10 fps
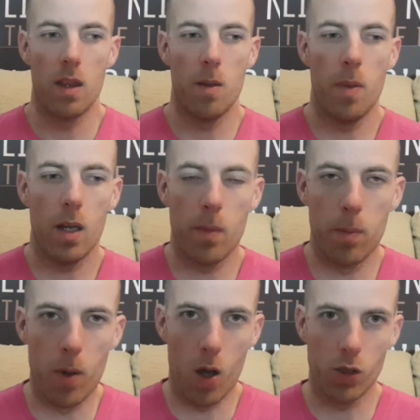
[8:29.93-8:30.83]
The better my
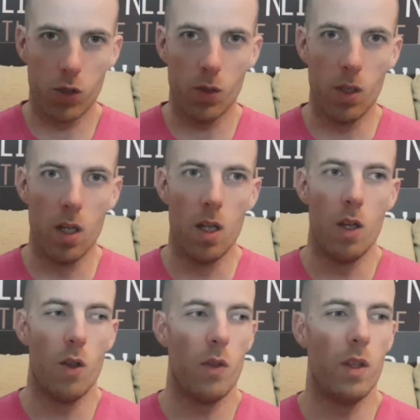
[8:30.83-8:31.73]
posture,
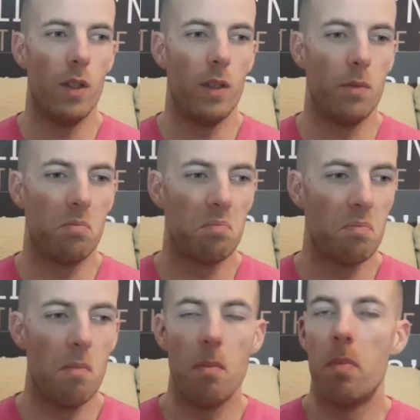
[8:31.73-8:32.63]
the
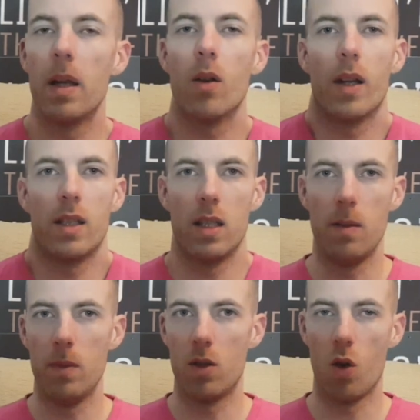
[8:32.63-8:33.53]
bigger I
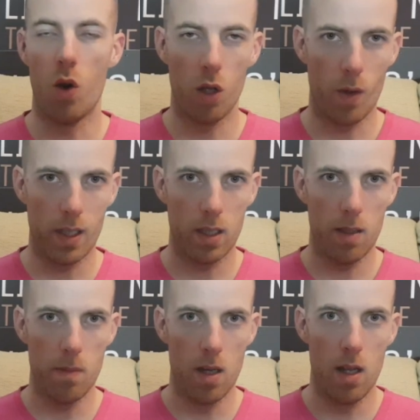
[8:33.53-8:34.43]
seem, the taller I
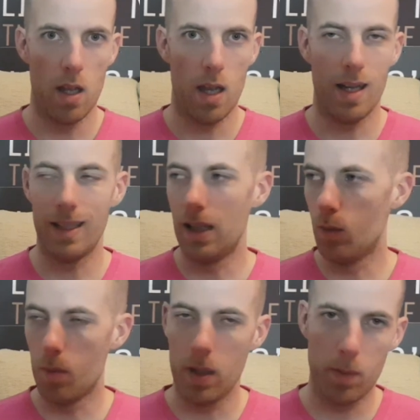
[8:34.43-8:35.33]
seem. And again,
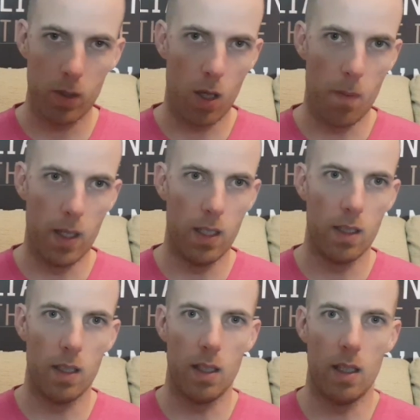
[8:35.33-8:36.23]
when people come
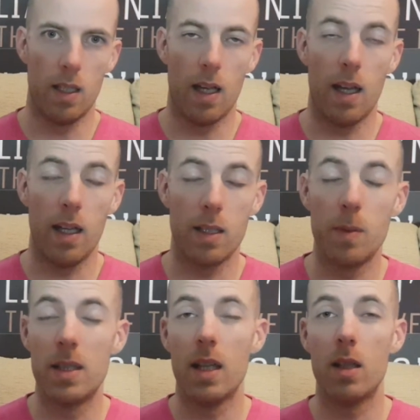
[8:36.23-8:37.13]
in, and it's
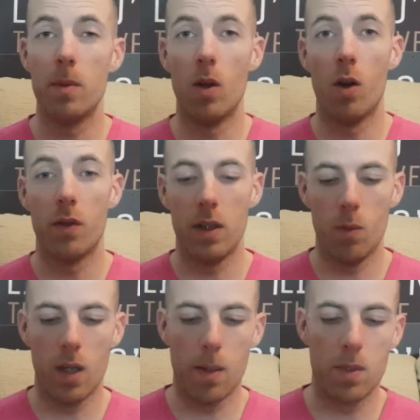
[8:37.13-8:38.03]
been said to me often that
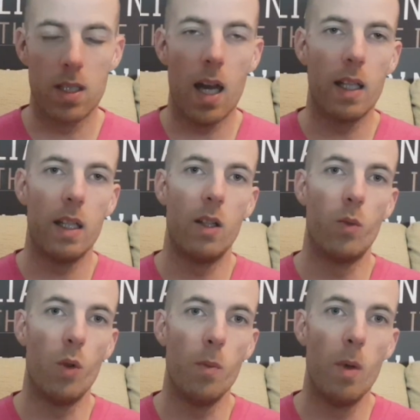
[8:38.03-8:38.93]
when I'm standing in a
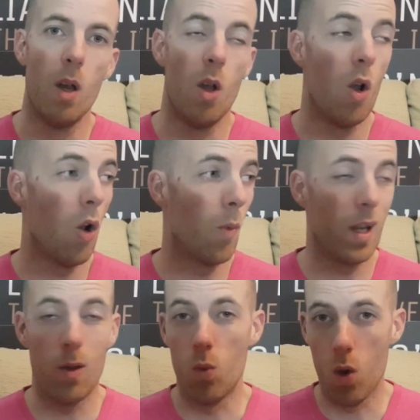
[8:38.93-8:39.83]
room or when
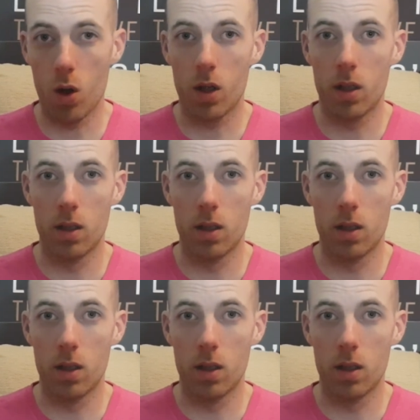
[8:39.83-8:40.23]
I walk,